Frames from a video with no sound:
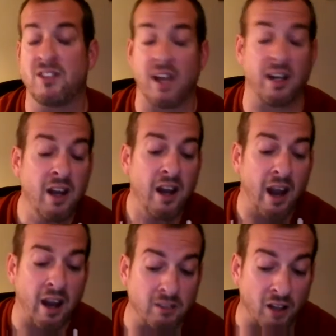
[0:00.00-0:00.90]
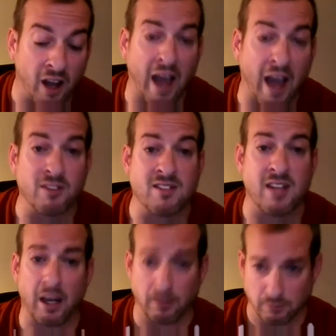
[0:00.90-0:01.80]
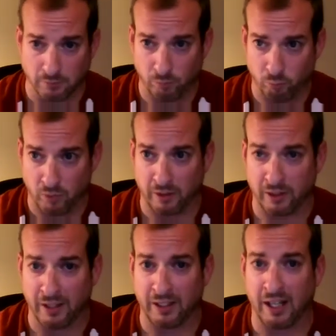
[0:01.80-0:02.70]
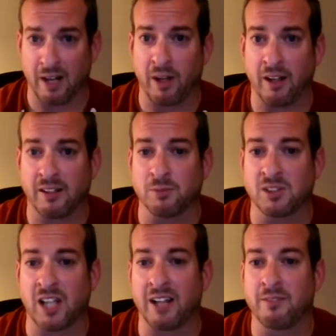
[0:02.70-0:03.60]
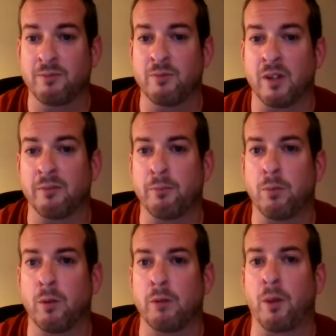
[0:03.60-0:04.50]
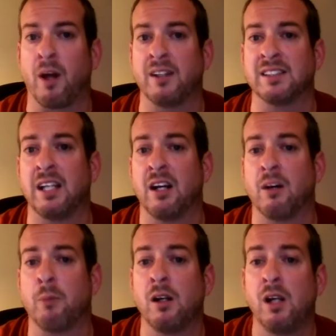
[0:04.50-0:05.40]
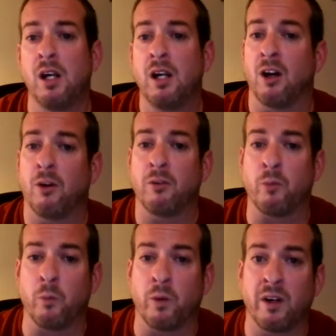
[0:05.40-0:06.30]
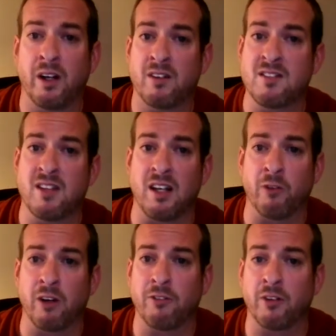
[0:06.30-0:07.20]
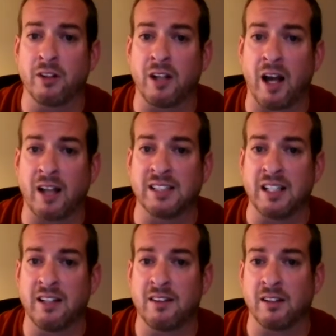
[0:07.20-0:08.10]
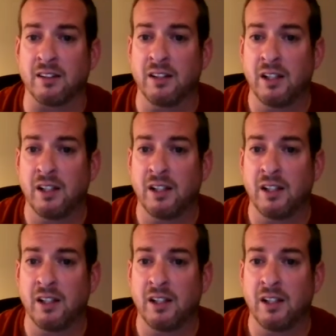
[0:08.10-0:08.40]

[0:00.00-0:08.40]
And I have to say, and again, I'm getting some side plugs in here, but we're here in Sydney River and Cox Heath and